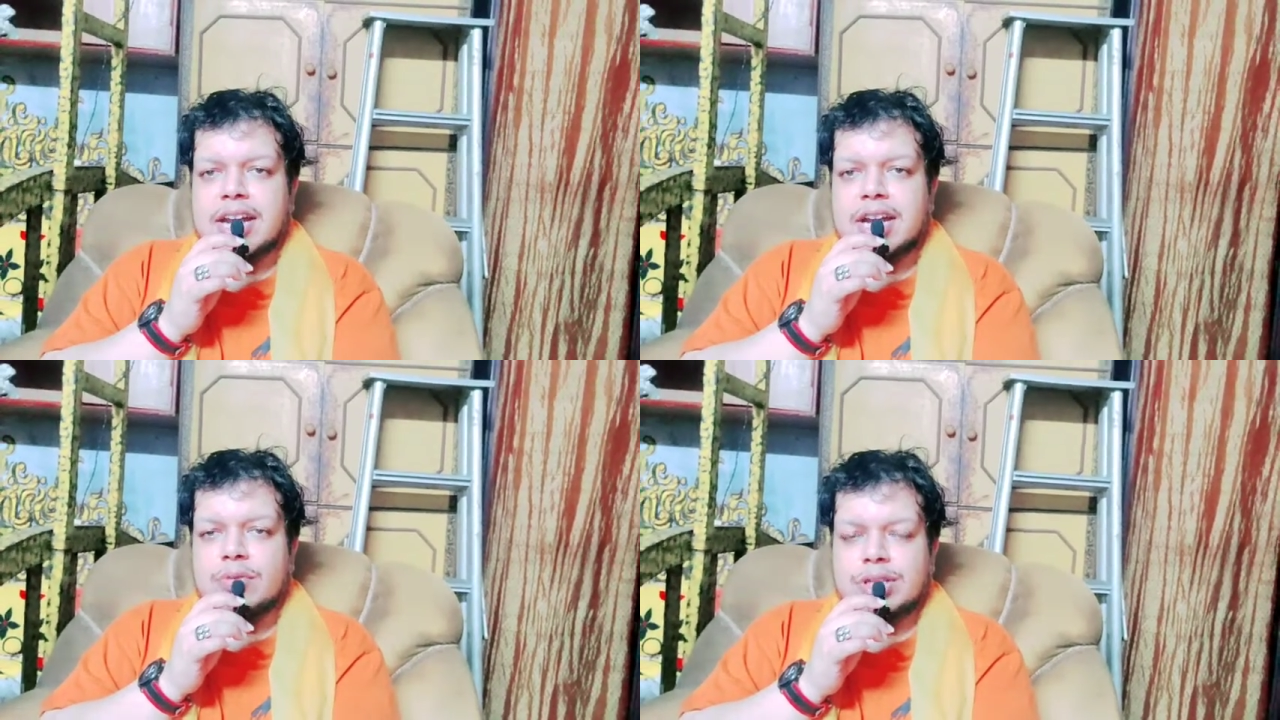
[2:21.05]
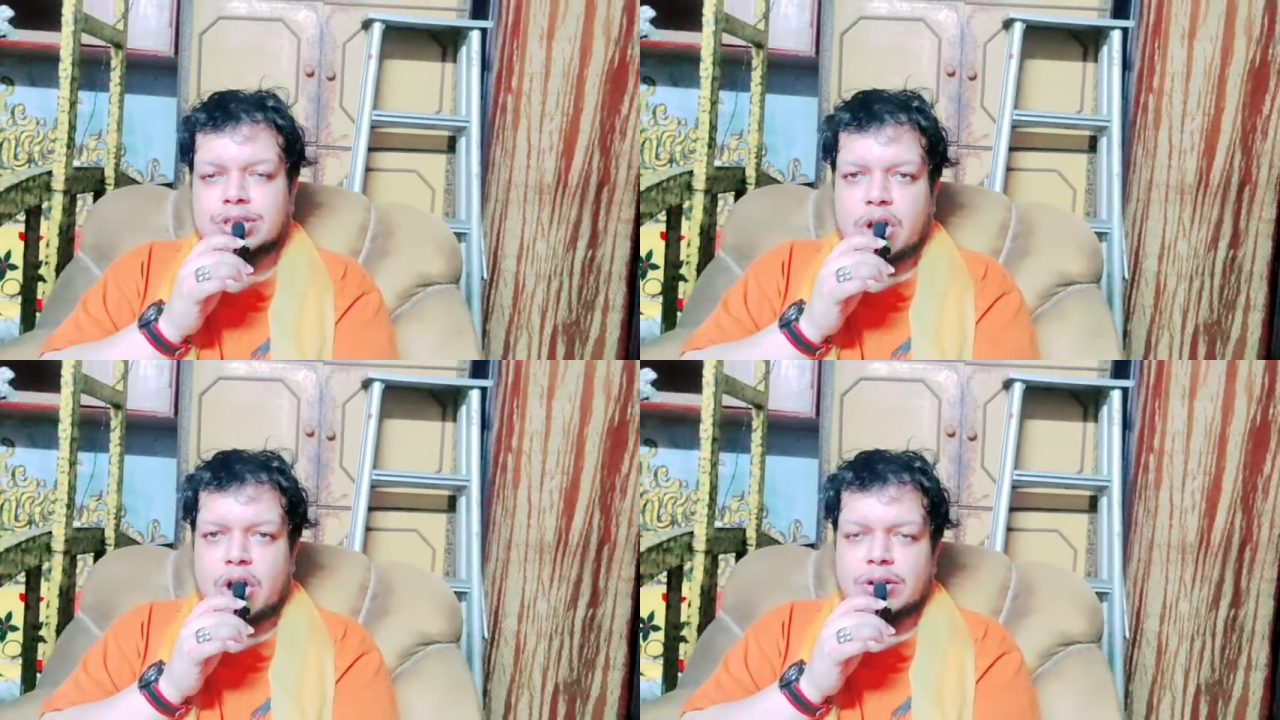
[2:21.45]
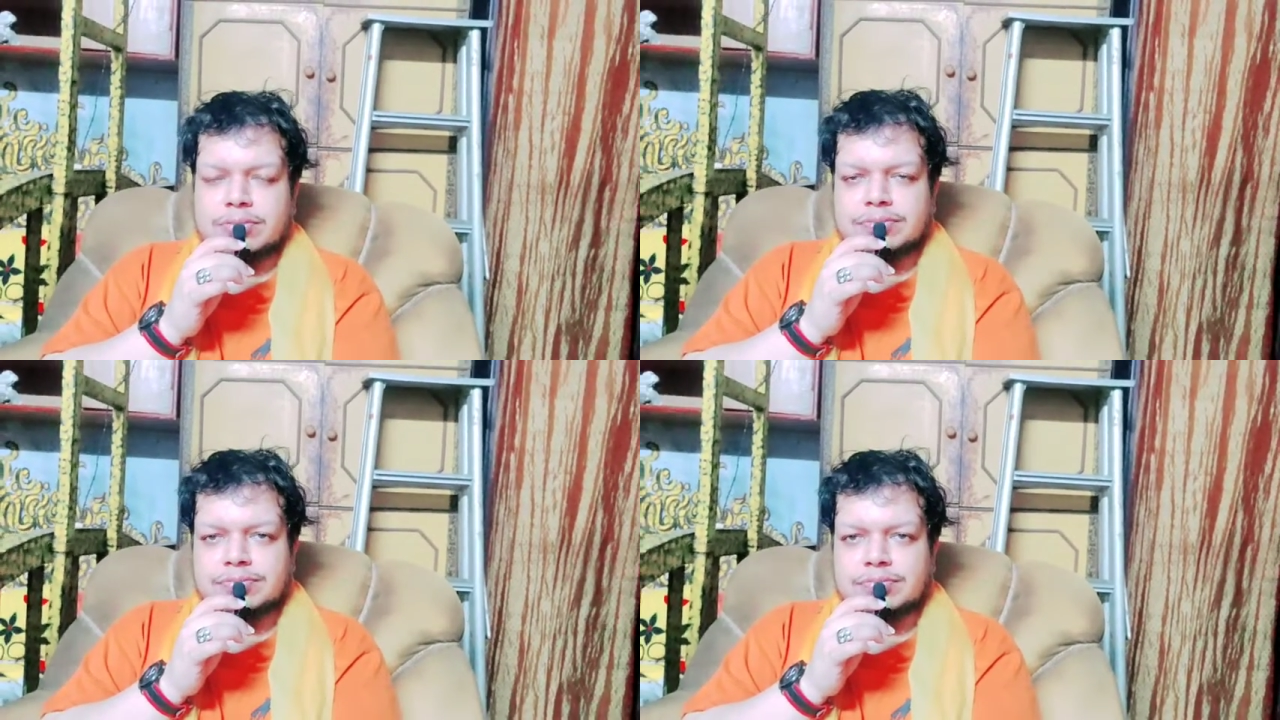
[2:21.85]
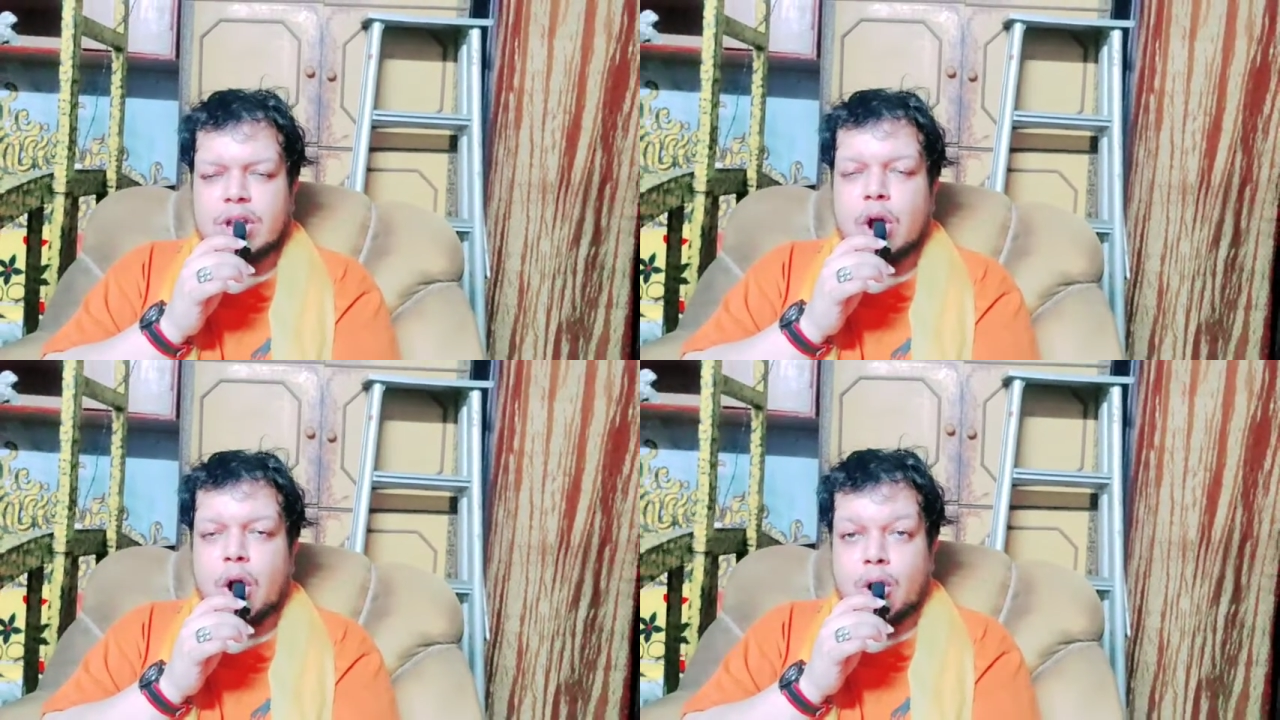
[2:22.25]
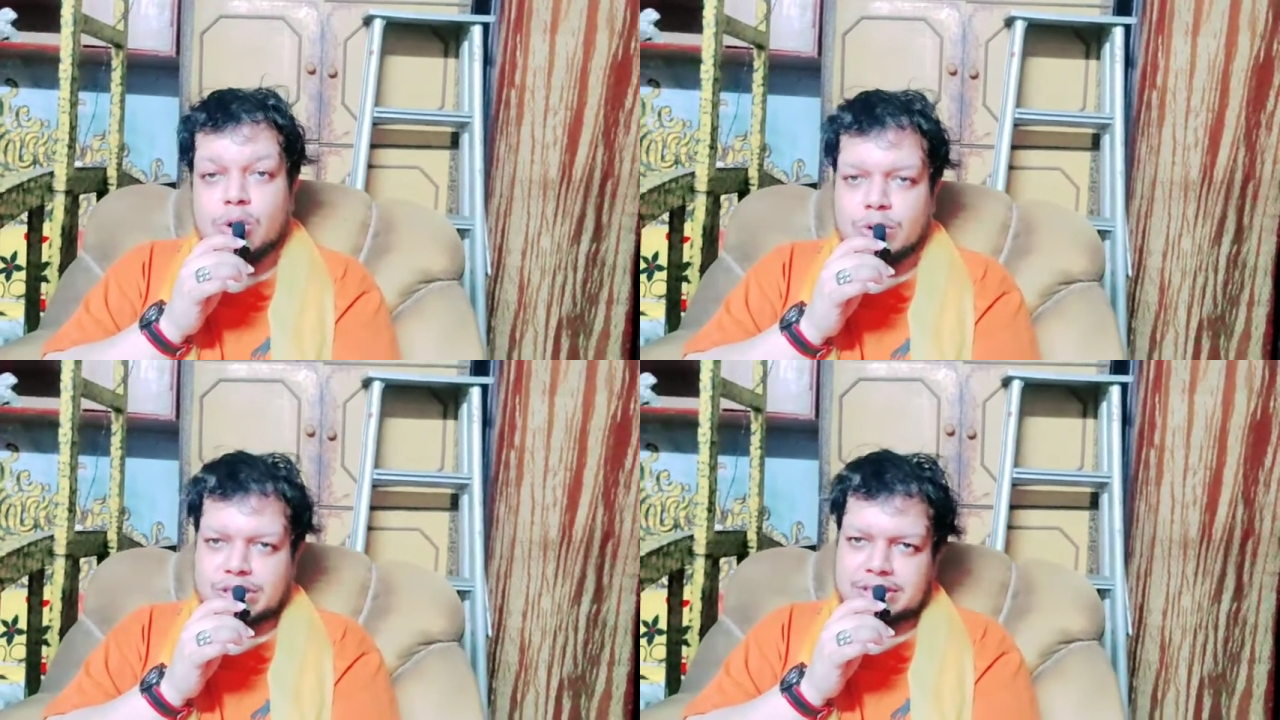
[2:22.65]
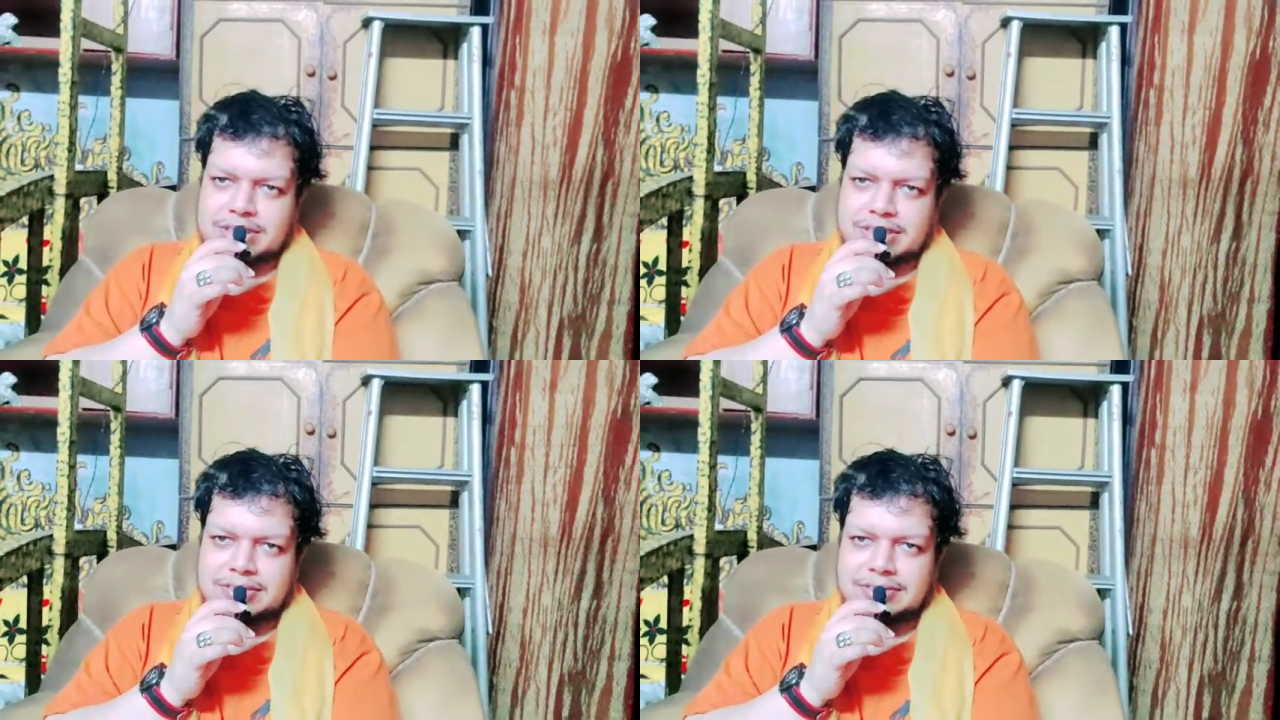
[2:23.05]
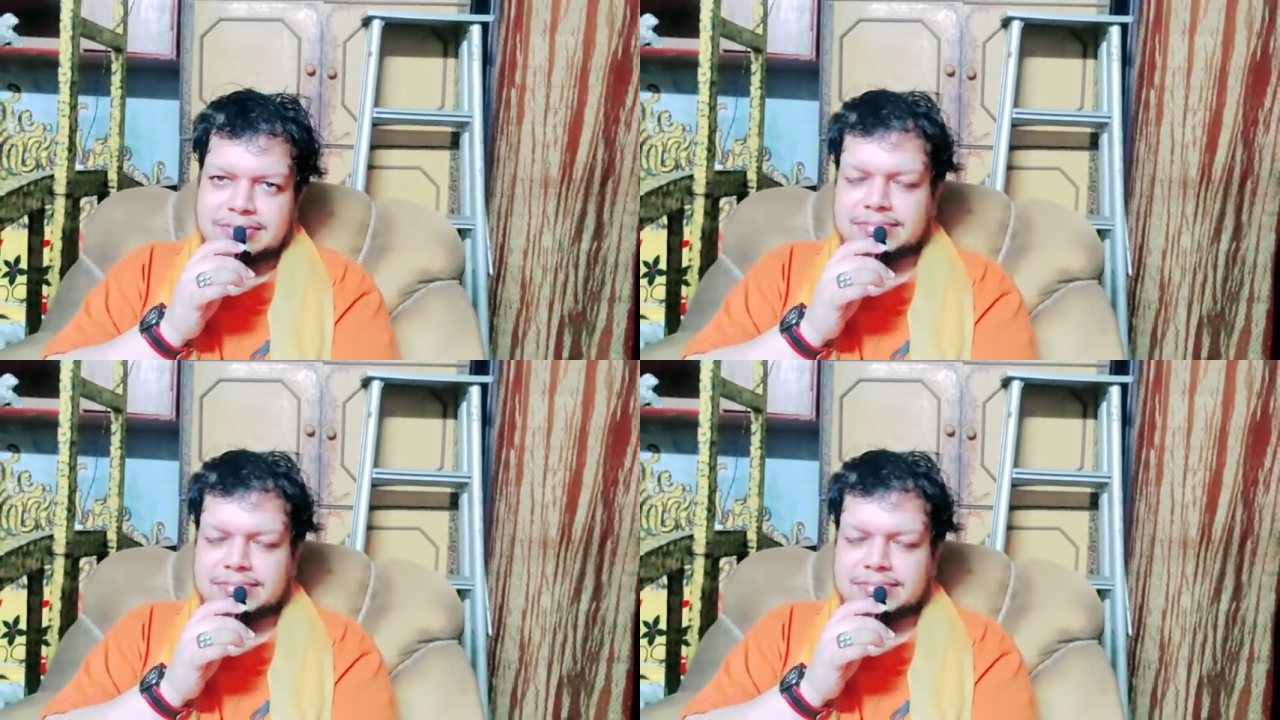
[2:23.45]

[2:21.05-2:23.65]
later we saw Hogwarts.